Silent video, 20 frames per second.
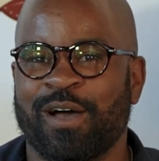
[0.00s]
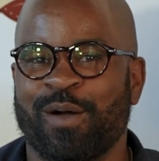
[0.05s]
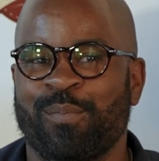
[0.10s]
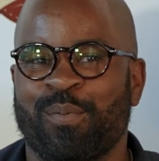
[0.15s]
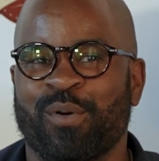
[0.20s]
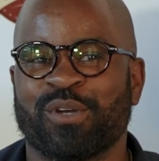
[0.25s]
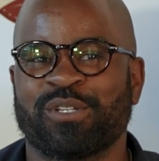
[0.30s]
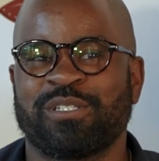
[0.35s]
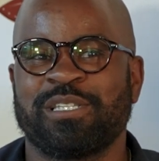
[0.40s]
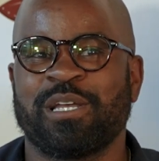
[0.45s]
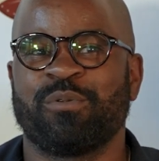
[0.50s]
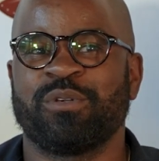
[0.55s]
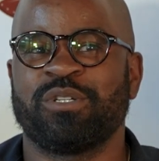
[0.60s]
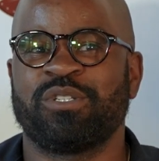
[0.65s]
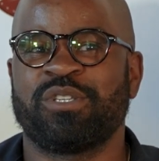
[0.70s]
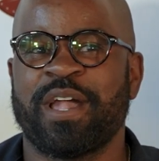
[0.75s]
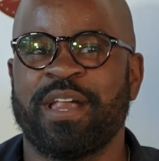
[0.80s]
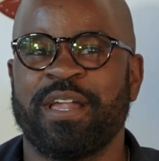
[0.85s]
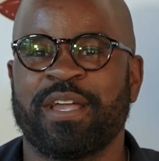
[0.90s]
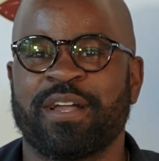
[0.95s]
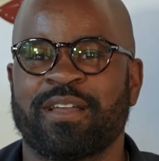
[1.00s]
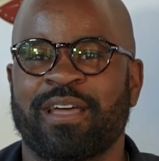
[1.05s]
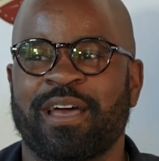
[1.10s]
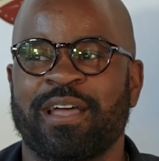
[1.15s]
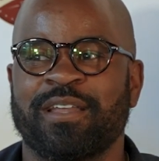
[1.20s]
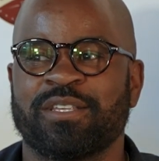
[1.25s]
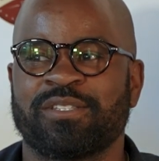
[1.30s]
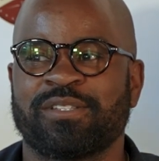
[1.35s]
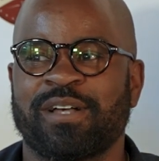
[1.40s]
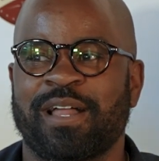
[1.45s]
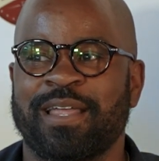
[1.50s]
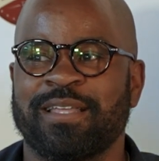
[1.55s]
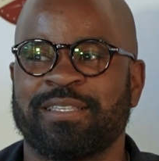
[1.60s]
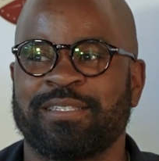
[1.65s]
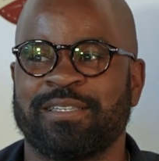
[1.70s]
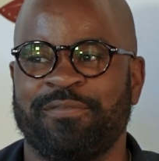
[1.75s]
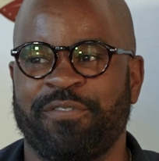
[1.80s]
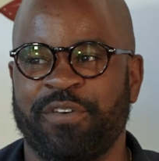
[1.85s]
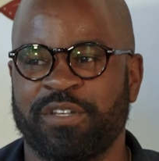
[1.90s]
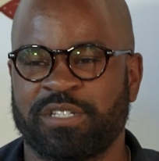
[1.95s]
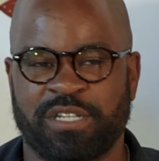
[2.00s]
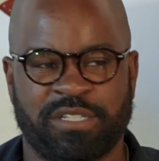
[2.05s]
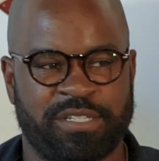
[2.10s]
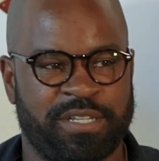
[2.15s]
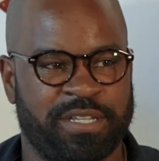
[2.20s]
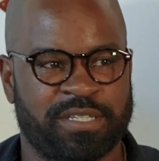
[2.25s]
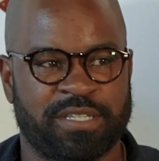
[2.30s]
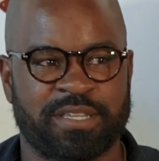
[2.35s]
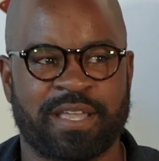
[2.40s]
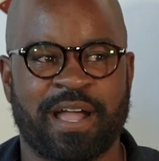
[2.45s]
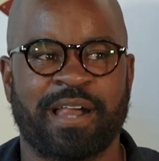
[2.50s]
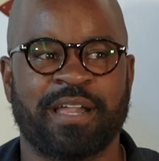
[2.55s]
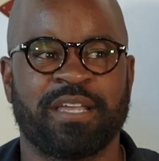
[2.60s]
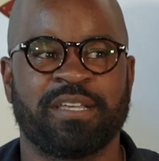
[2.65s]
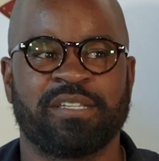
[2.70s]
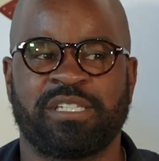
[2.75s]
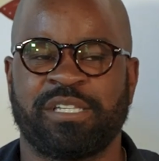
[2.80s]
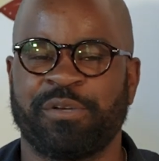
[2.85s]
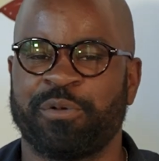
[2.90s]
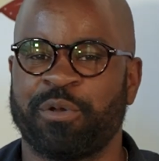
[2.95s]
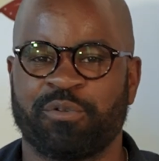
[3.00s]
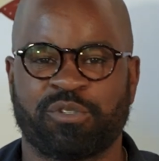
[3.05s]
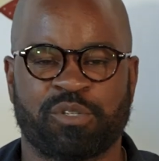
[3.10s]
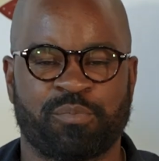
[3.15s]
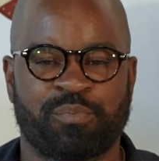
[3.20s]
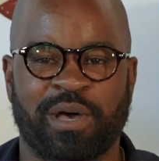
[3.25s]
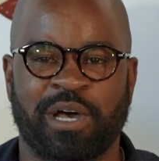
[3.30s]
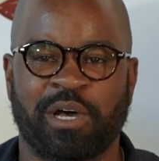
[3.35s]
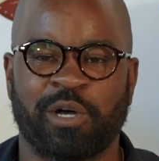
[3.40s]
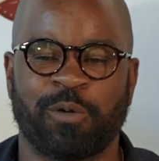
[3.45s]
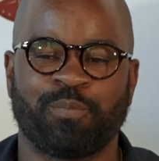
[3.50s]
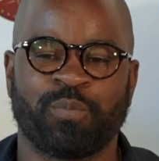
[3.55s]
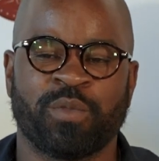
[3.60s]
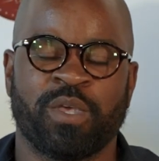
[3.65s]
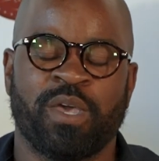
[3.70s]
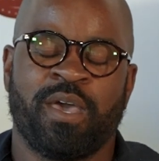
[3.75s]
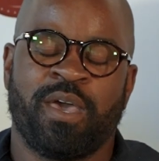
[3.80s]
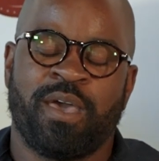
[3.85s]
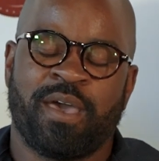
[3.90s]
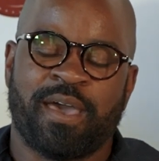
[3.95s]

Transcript: a person I was dating and I decided to visit Cincinnati, see what it was about,